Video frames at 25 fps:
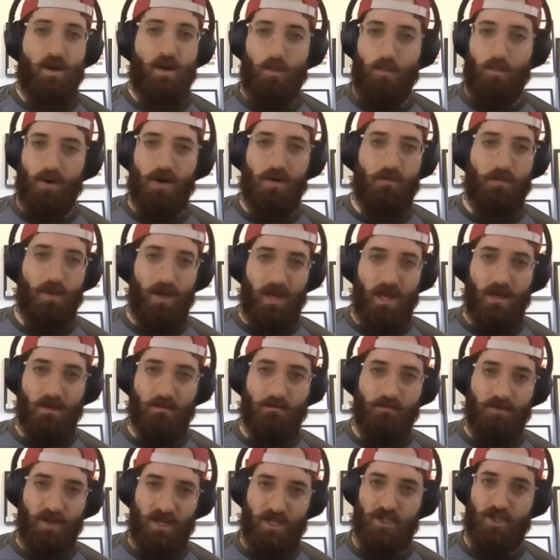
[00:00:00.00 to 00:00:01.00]
pretty big
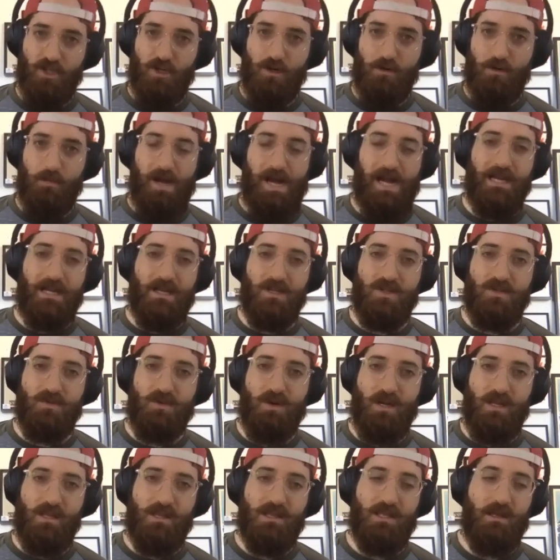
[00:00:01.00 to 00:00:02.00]
feature package,
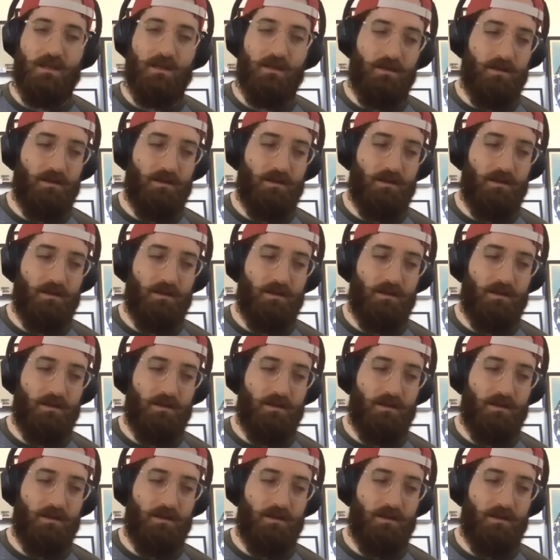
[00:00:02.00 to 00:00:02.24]
right? That